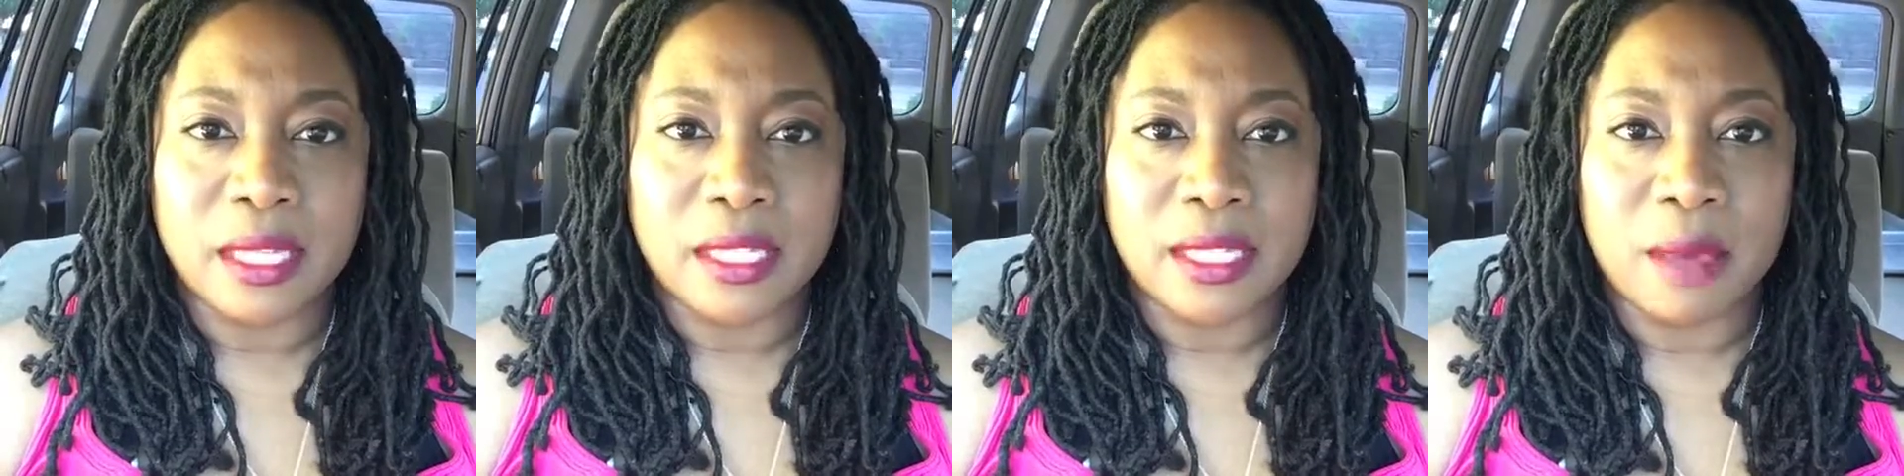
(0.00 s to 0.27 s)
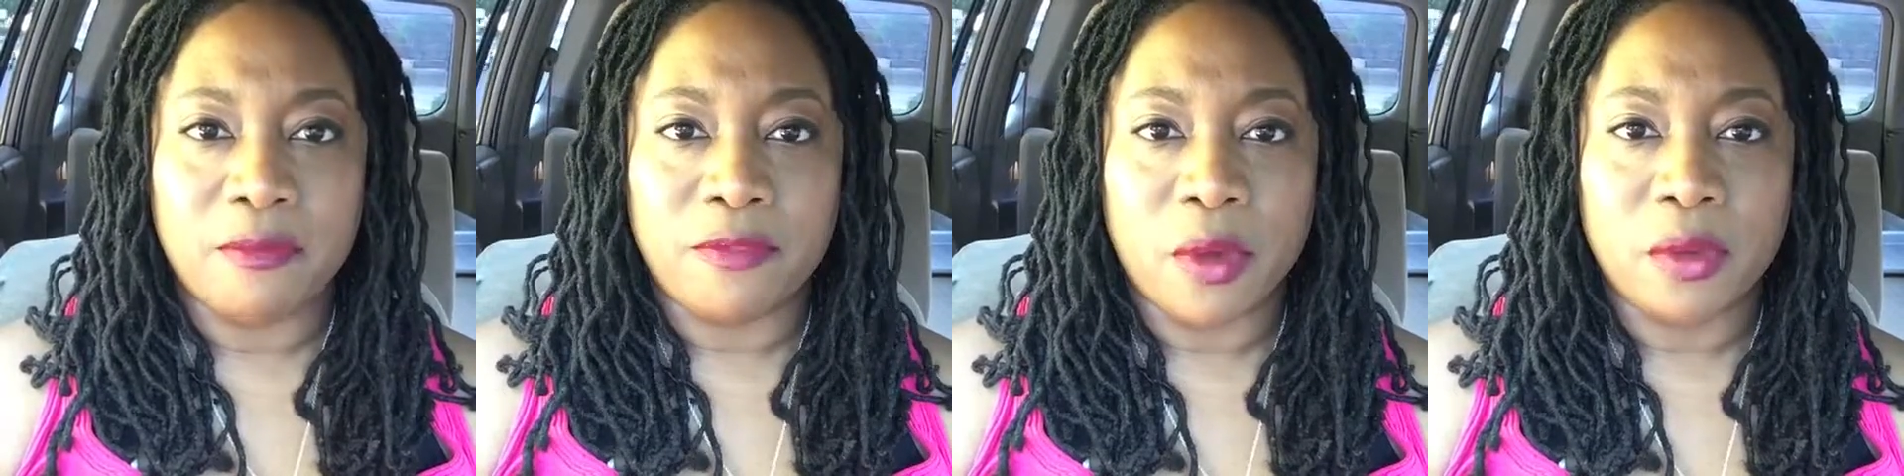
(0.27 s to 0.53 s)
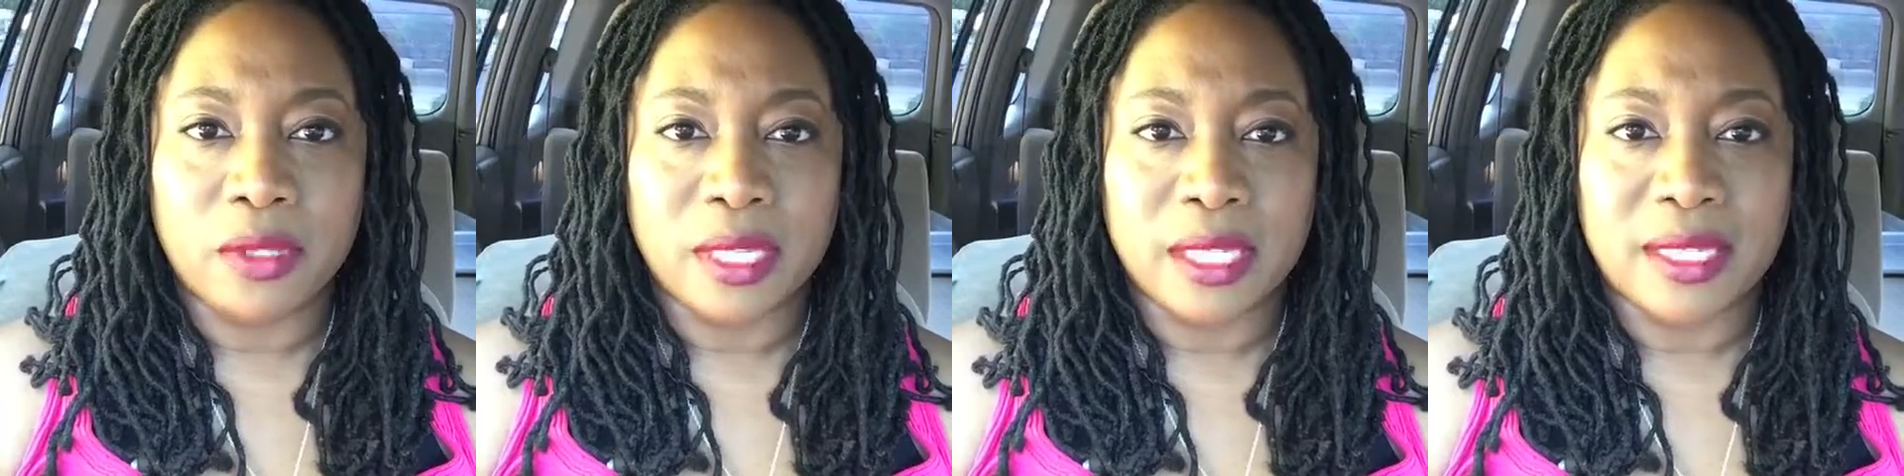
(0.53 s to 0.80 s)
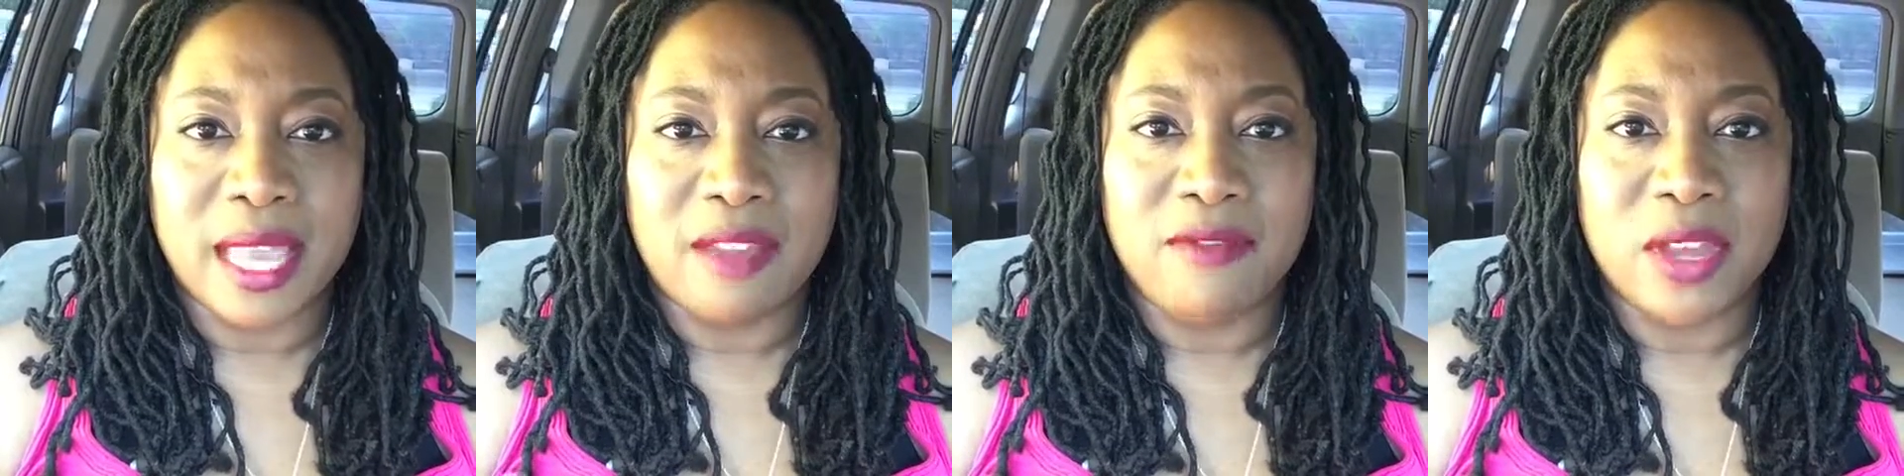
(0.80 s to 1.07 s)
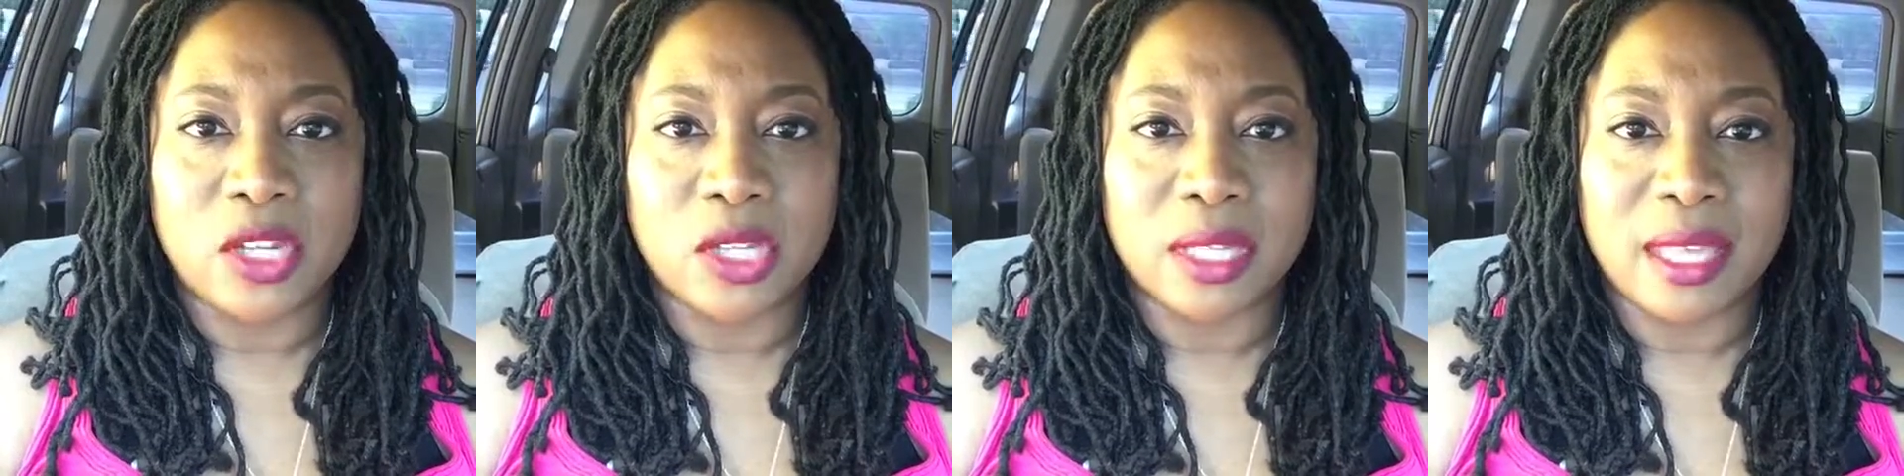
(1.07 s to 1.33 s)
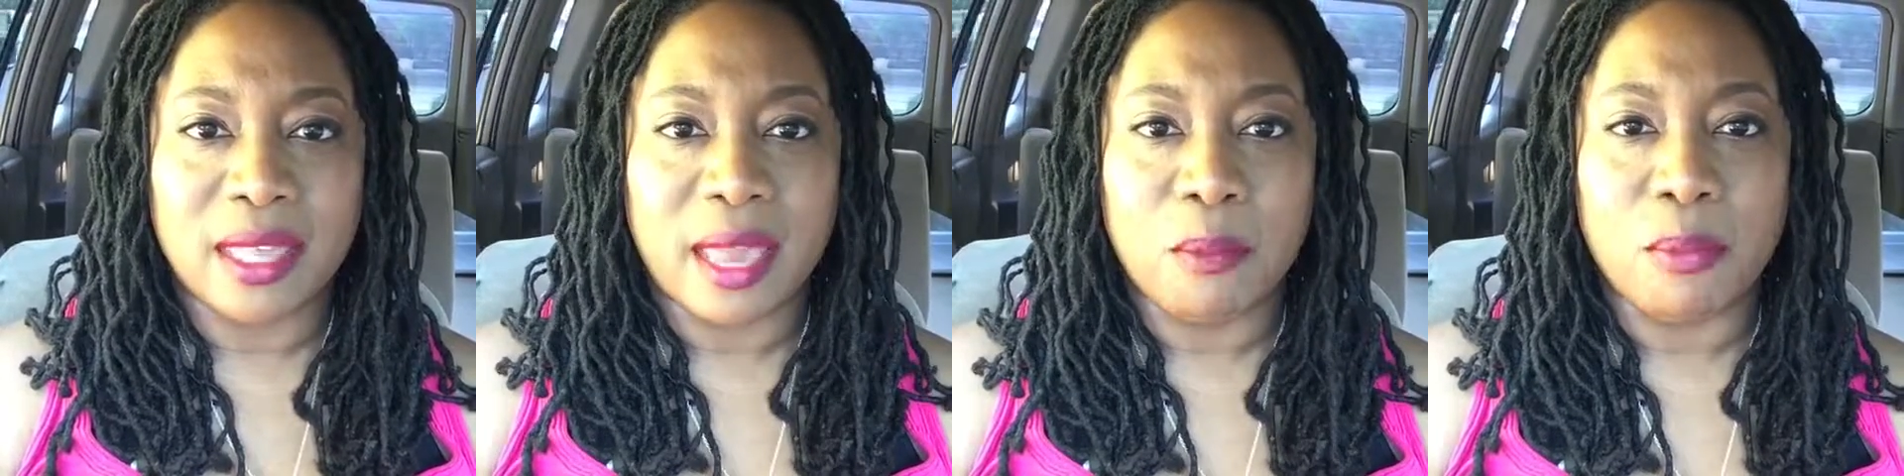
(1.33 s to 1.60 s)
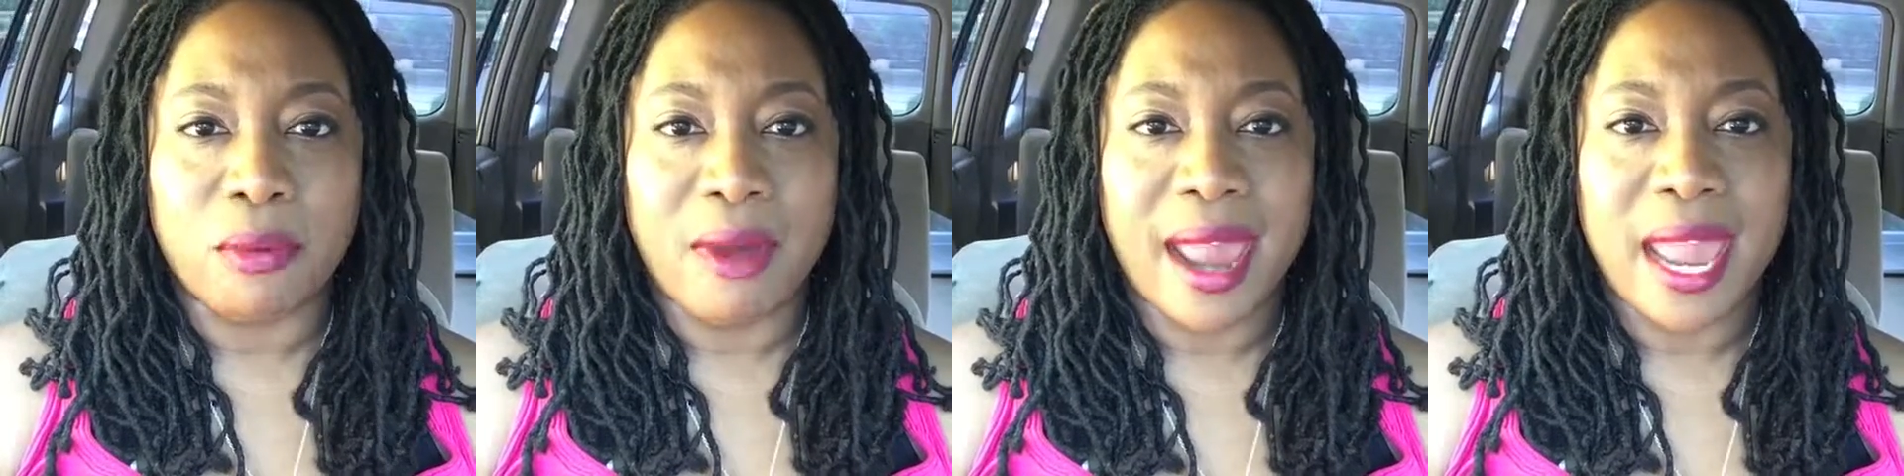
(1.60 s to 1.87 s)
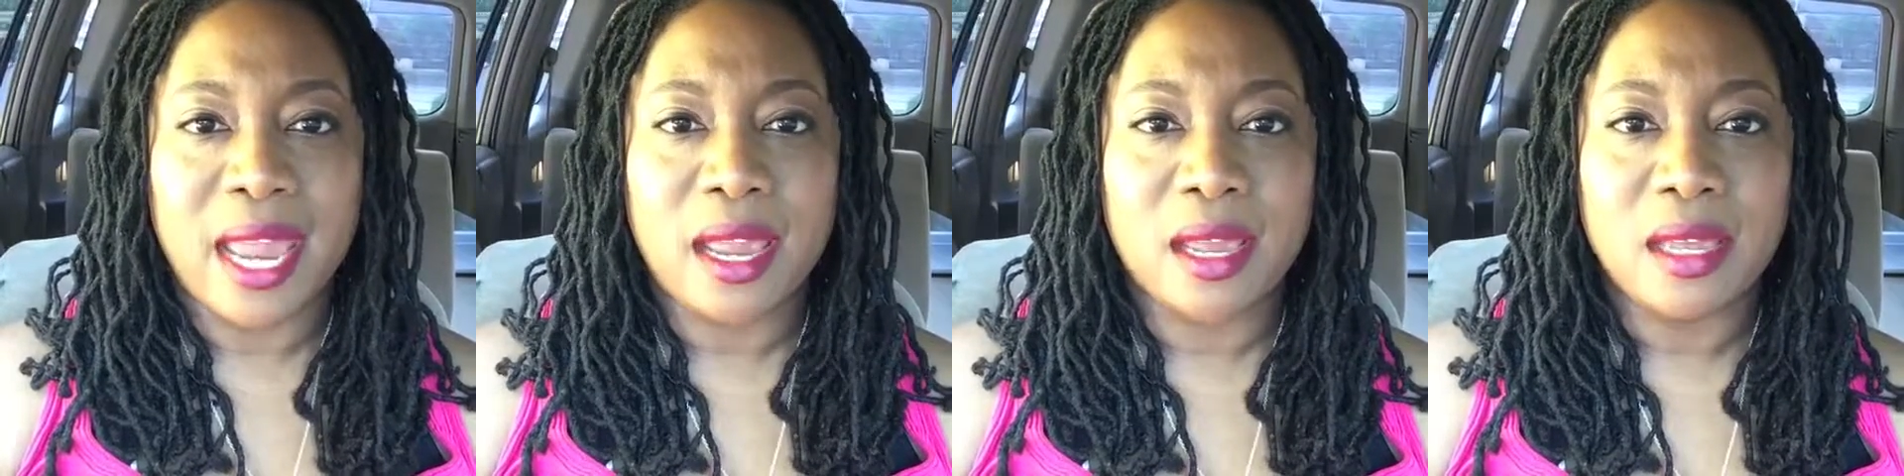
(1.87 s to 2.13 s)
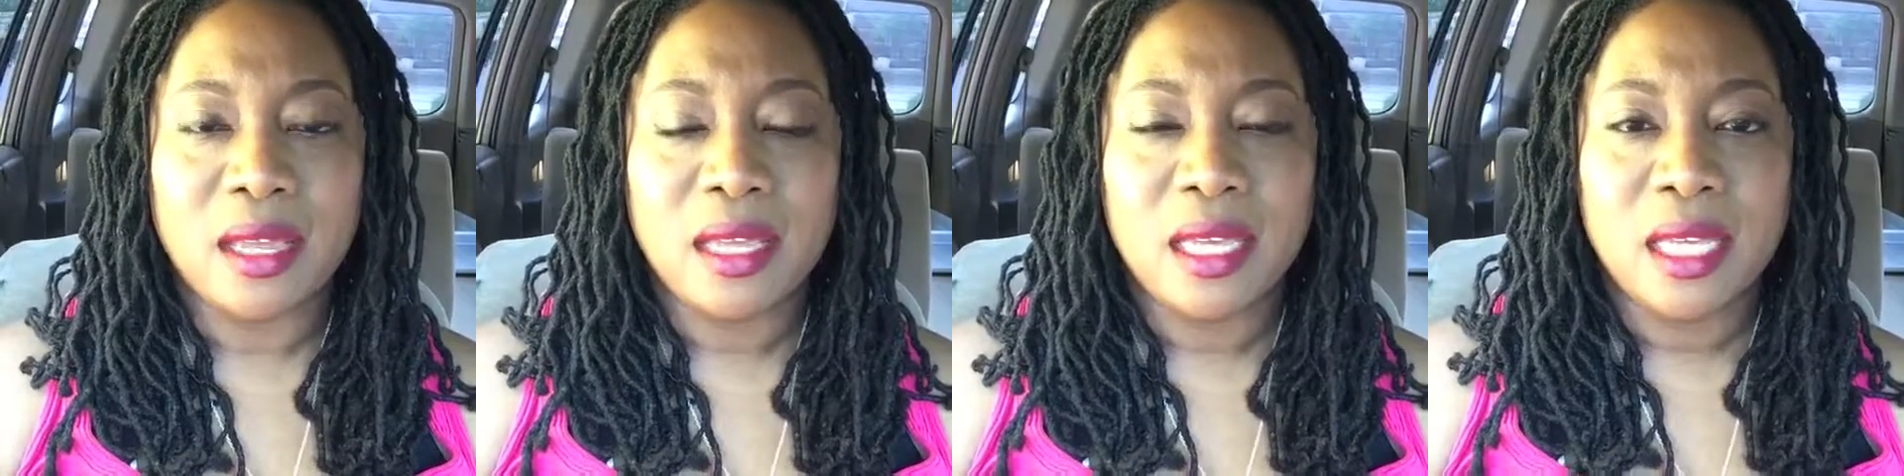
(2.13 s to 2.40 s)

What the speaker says: to some folks is they eventually break.